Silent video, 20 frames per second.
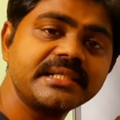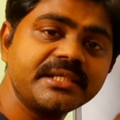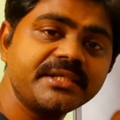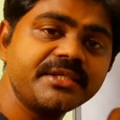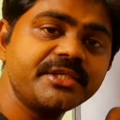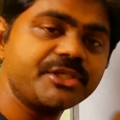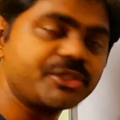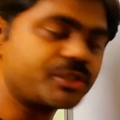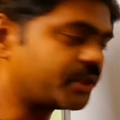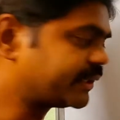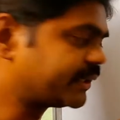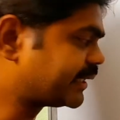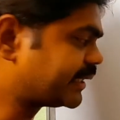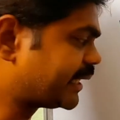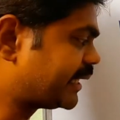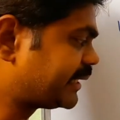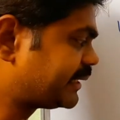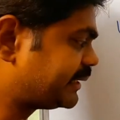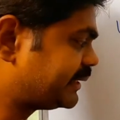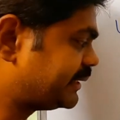show
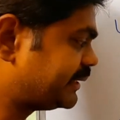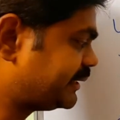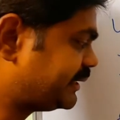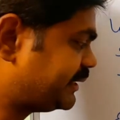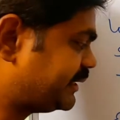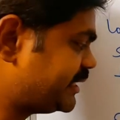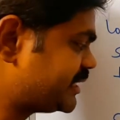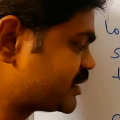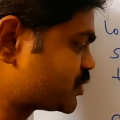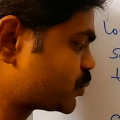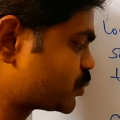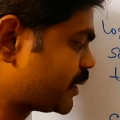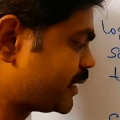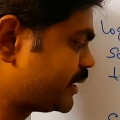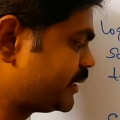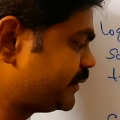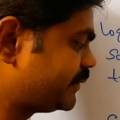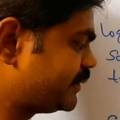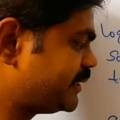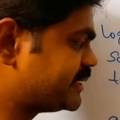that this
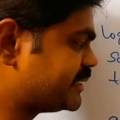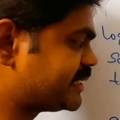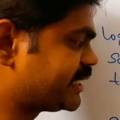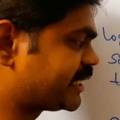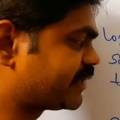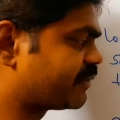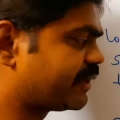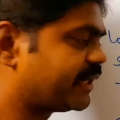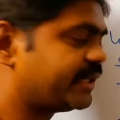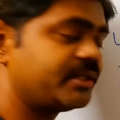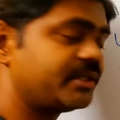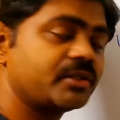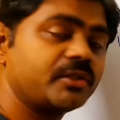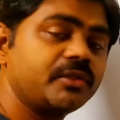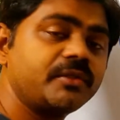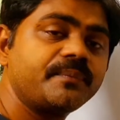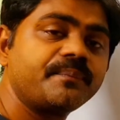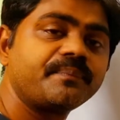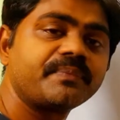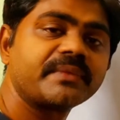one is equivalent
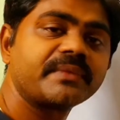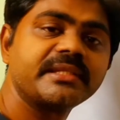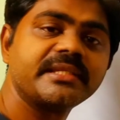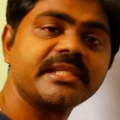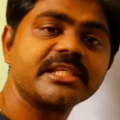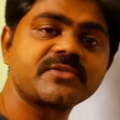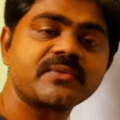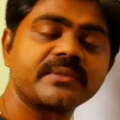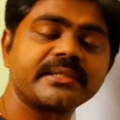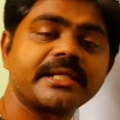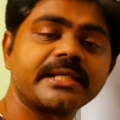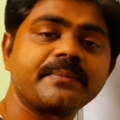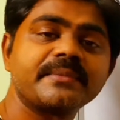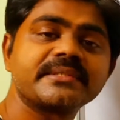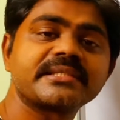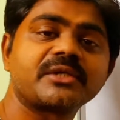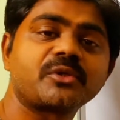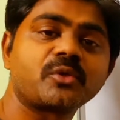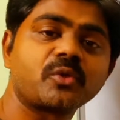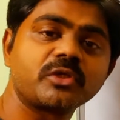to this one. That
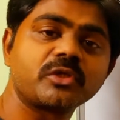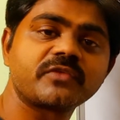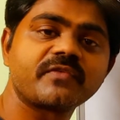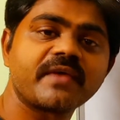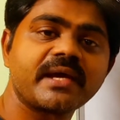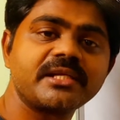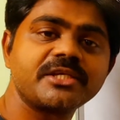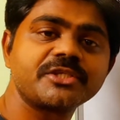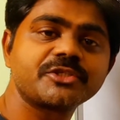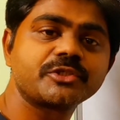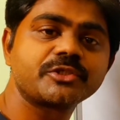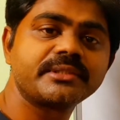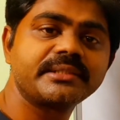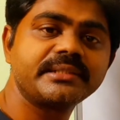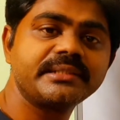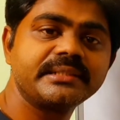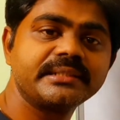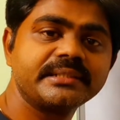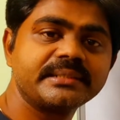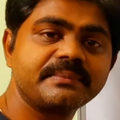means the truth value
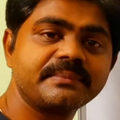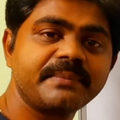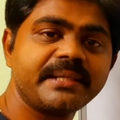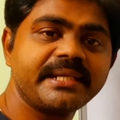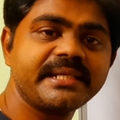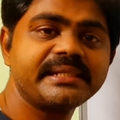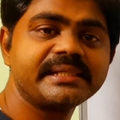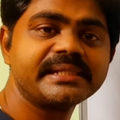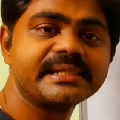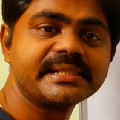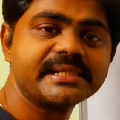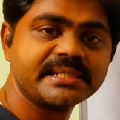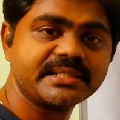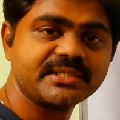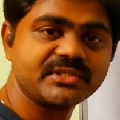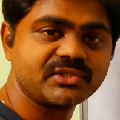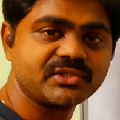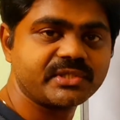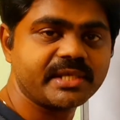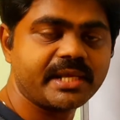should be
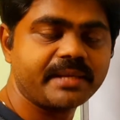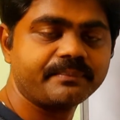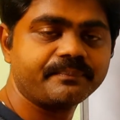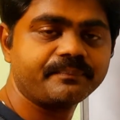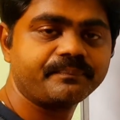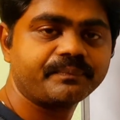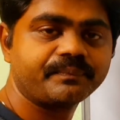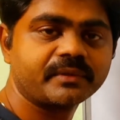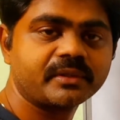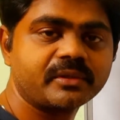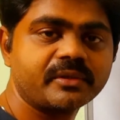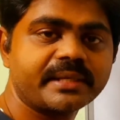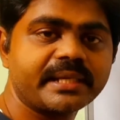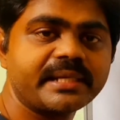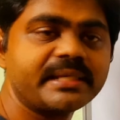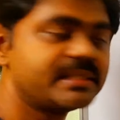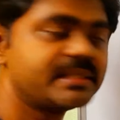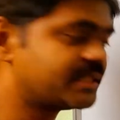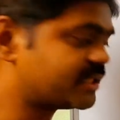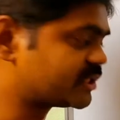same.
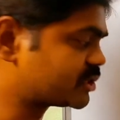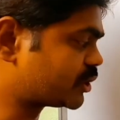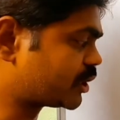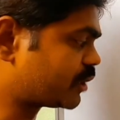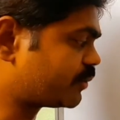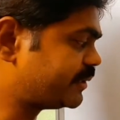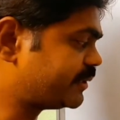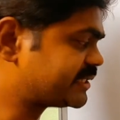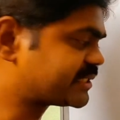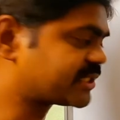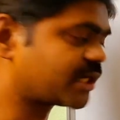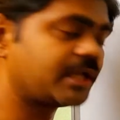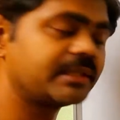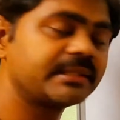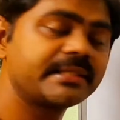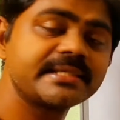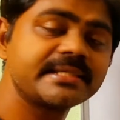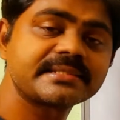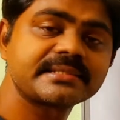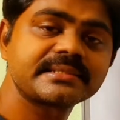Okay. So now we'll solve
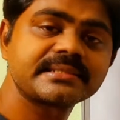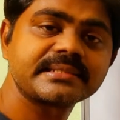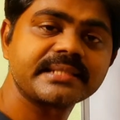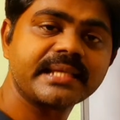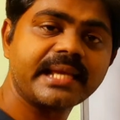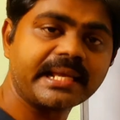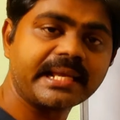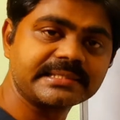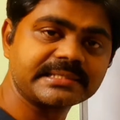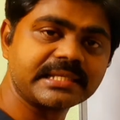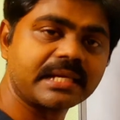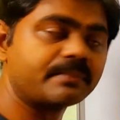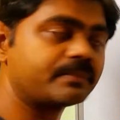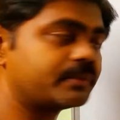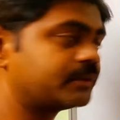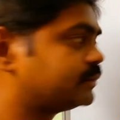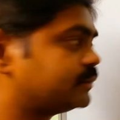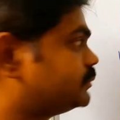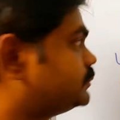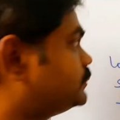this
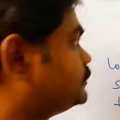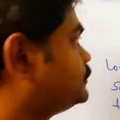example.